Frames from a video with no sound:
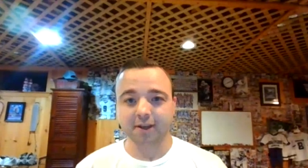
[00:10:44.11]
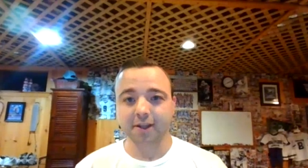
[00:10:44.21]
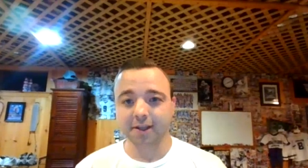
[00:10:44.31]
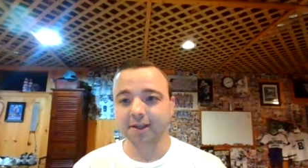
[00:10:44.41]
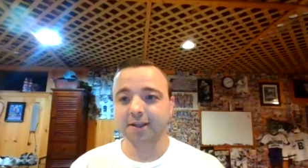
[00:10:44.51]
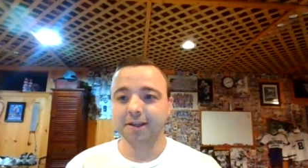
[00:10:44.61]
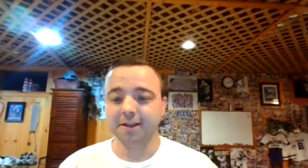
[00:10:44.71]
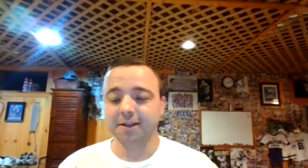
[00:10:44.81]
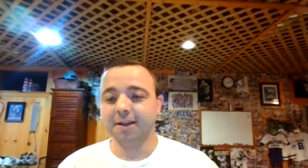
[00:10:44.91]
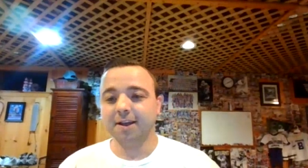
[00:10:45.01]
City.
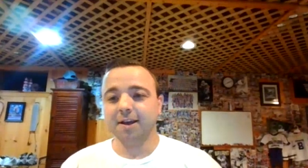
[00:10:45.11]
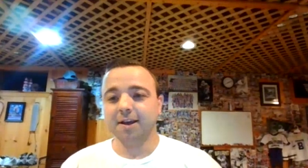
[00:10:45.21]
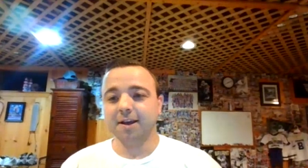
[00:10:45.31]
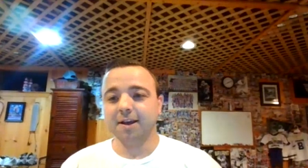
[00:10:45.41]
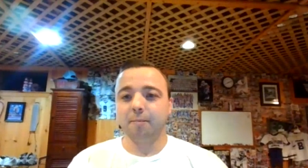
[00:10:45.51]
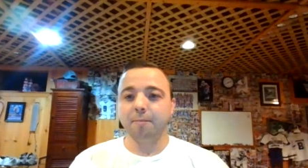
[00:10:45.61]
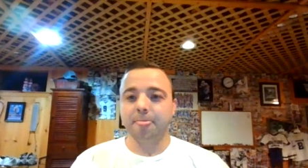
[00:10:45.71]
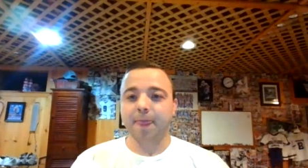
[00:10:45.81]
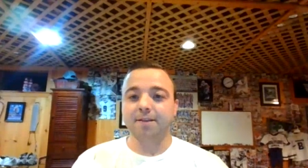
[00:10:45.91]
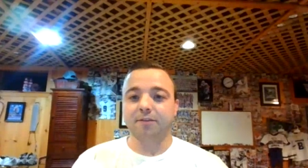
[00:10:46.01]
Um,
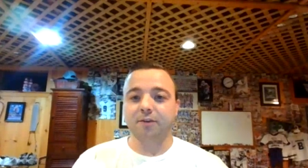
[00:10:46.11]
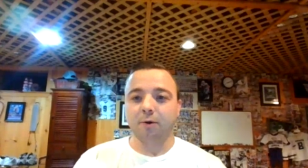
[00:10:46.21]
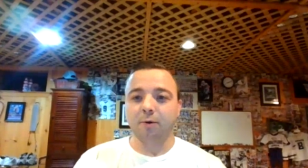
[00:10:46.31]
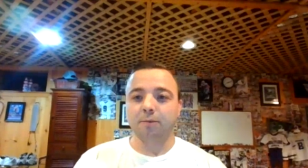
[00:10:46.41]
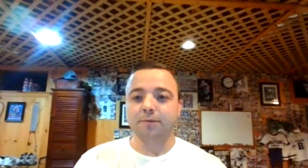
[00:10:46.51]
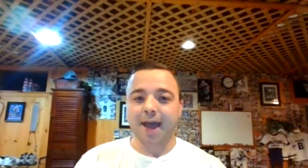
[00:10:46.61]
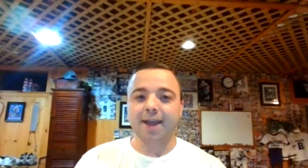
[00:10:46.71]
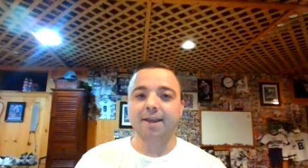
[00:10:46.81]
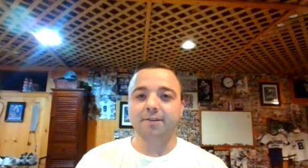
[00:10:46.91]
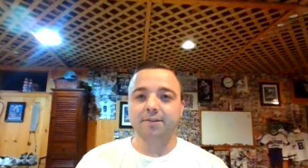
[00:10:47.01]
and so
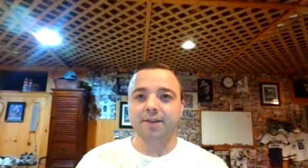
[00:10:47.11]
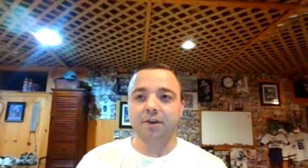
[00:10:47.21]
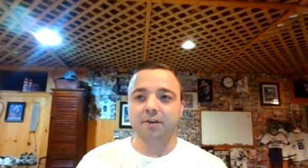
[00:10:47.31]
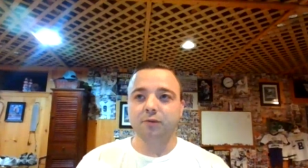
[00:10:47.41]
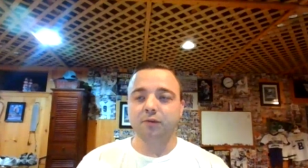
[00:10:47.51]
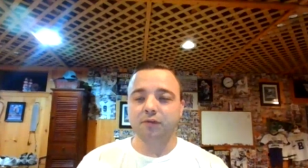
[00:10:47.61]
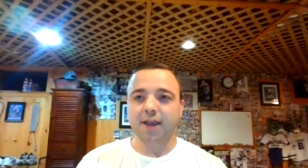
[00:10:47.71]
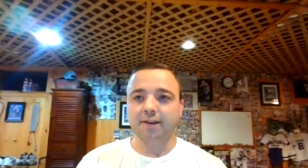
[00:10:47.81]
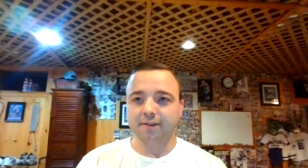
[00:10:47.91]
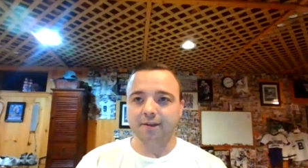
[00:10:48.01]
that is that does
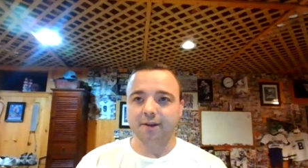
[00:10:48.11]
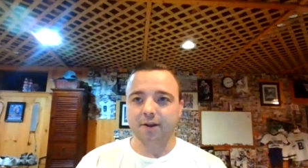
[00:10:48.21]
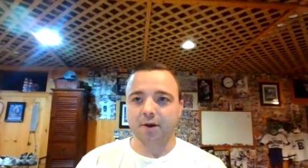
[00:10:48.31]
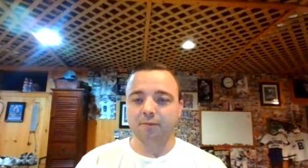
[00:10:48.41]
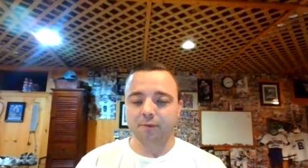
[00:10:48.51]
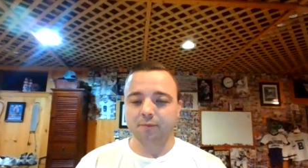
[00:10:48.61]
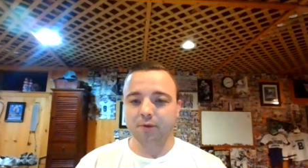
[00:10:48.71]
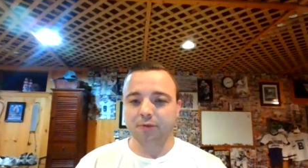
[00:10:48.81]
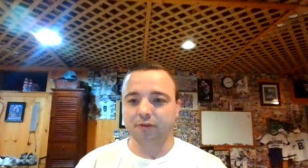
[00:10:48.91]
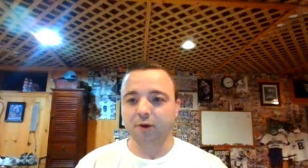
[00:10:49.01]
reflect, uh, you know, from
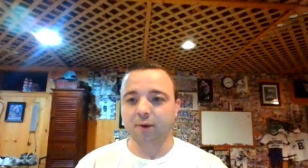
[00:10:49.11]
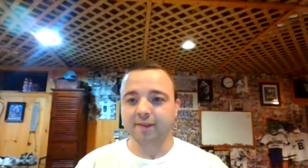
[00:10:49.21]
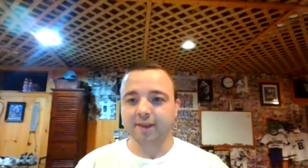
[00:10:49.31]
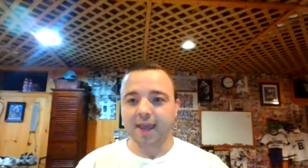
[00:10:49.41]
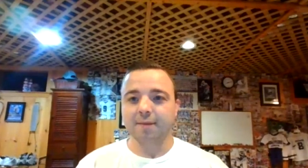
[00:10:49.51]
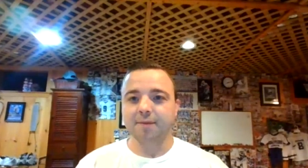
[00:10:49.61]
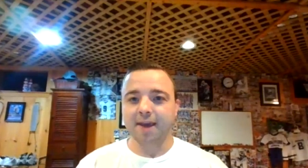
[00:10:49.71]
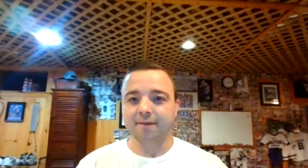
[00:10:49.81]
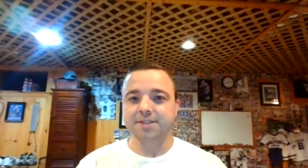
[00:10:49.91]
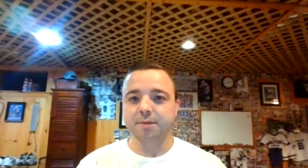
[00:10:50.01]
both the show and the game.
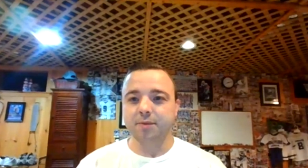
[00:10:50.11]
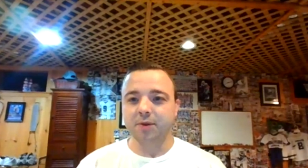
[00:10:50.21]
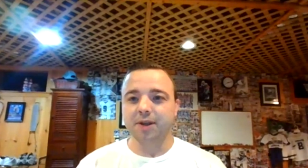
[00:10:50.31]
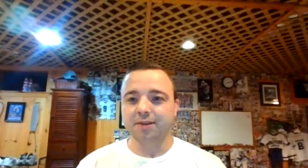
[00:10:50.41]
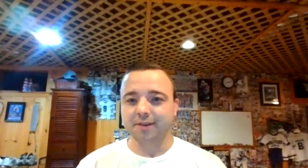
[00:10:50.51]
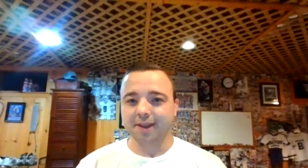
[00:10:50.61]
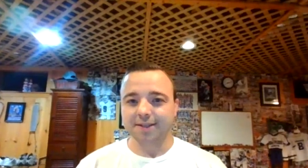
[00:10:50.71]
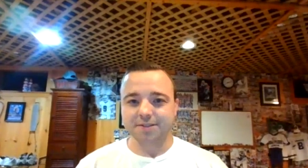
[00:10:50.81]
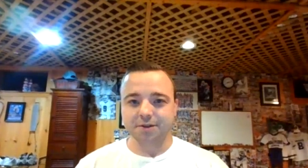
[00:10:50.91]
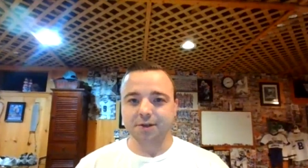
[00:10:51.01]
They have these communities in
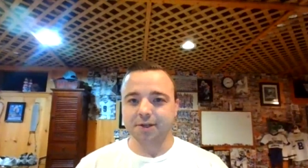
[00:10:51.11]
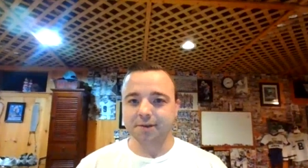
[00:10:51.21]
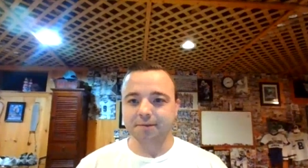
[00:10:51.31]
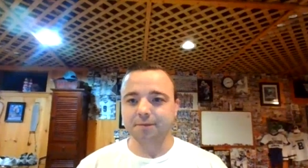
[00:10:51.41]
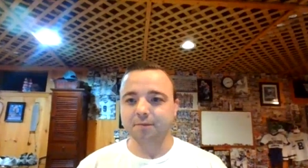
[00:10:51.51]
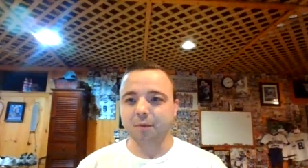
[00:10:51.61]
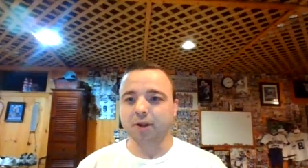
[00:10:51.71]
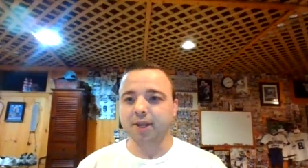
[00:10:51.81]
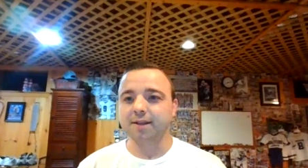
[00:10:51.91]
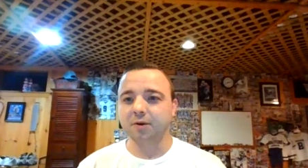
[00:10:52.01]
like certain
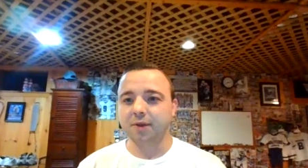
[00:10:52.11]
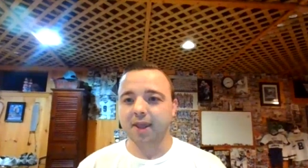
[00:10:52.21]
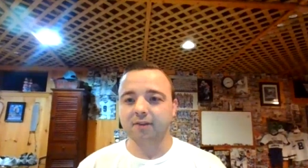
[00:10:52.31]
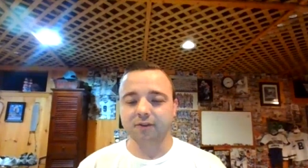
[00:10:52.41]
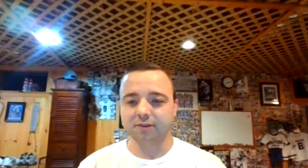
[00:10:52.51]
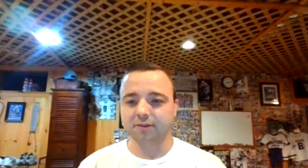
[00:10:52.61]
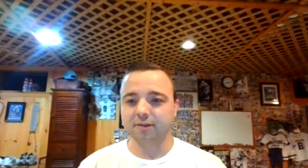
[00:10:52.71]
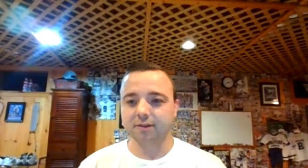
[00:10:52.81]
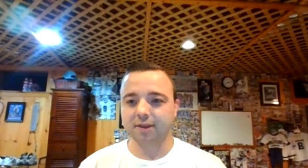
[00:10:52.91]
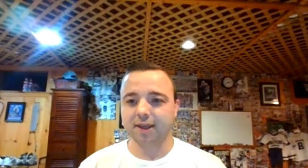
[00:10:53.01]
marquee
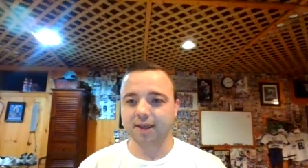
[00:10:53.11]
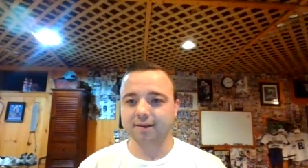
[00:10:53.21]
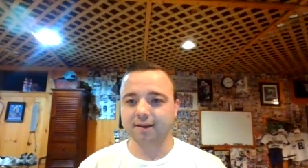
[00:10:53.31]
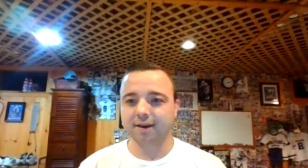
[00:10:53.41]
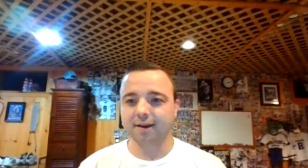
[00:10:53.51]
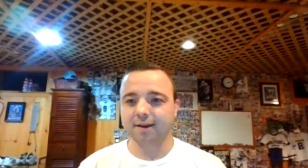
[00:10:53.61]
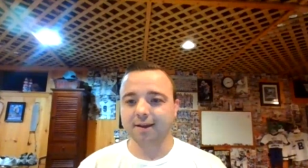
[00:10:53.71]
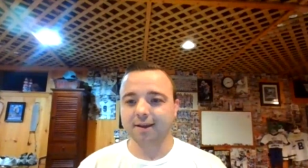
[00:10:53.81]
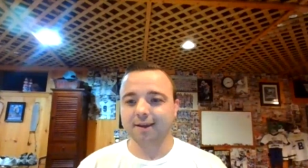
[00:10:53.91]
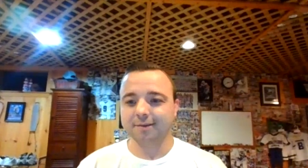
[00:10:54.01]
locations, and uh,
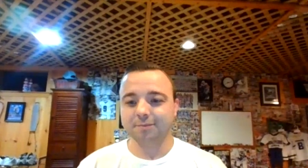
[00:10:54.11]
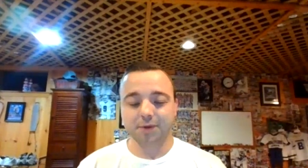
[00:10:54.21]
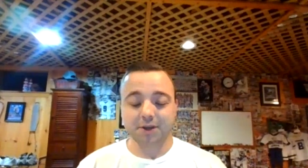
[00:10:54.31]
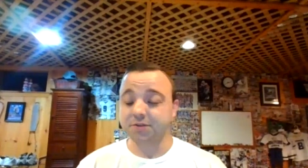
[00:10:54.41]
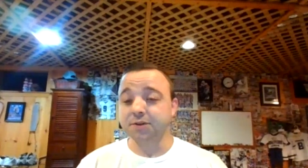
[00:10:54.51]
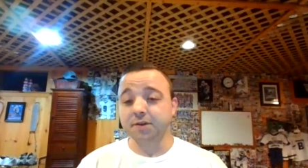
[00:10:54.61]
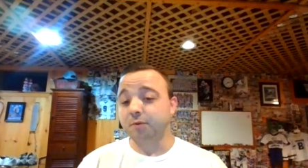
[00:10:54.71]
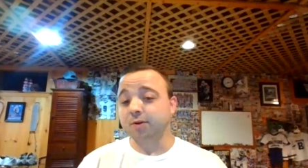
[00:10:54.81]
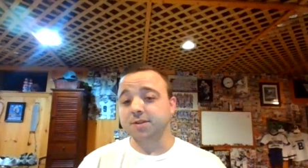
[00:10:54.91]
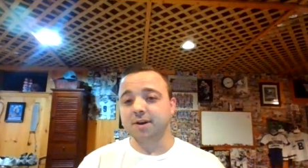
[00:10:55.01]
because they're in
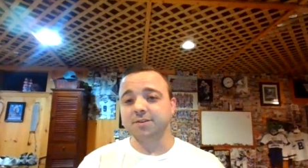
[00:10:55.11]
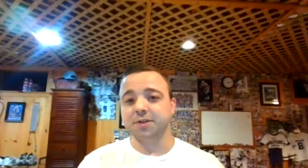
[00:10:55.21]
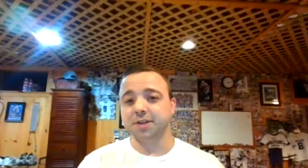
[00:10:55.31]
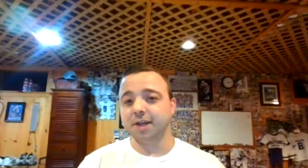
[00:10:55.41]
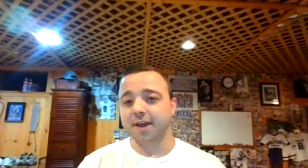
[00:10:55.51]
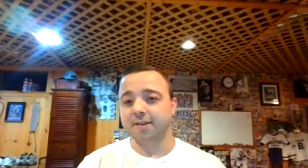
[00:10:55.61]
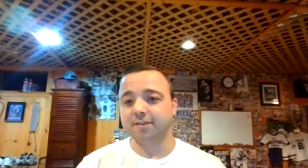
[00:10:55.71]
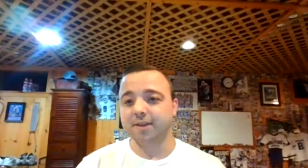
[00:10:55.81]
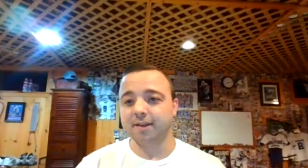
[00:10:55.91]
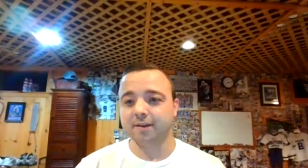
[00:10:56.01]
different parts of the country, and
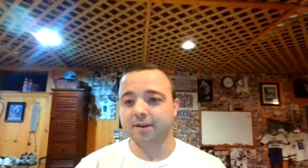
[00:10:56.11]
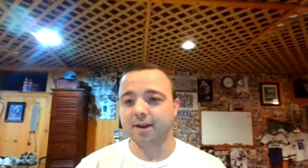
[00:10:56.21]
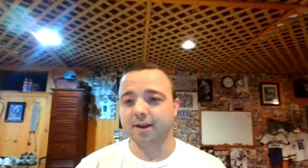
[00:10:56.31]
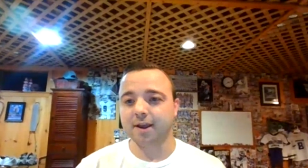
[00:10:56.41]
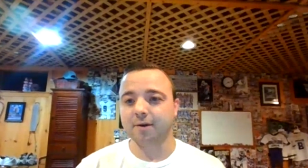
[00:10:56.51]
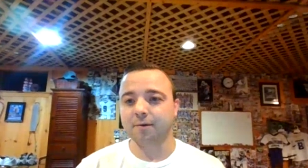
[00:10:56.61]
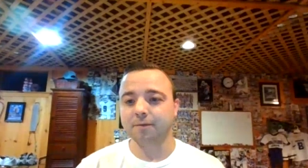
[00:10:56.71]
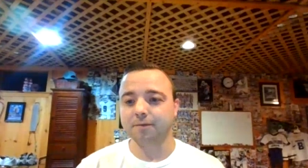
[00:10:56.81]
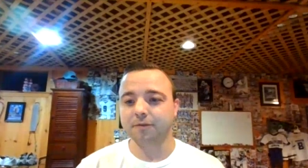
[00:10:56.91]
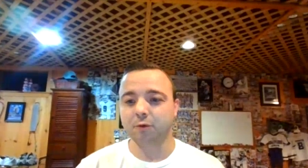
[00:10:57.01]
that's that's like kind of
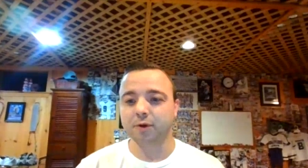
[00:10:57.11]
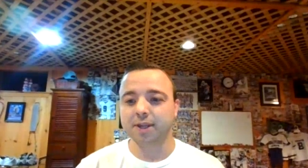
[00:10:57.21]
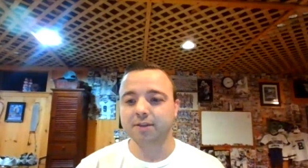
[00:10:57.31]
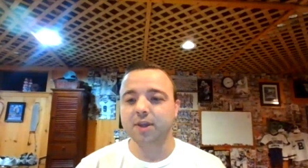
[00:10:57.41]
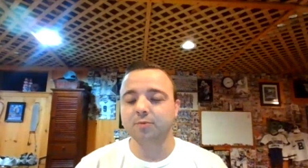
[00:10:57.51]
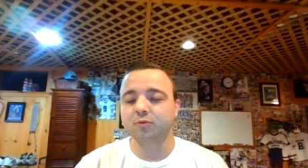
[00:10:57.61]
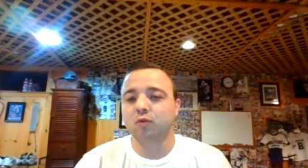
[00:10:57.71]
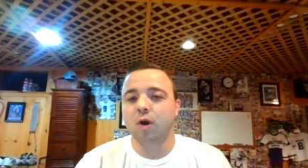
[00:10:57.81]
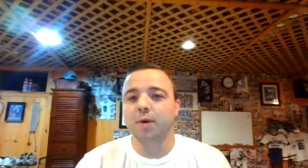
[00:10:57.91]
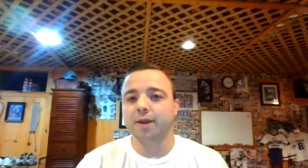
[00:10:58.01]
how the story just keeps
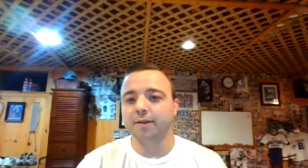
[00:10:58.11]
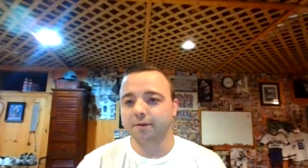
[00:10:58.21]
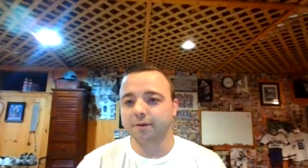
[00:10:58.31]
growing.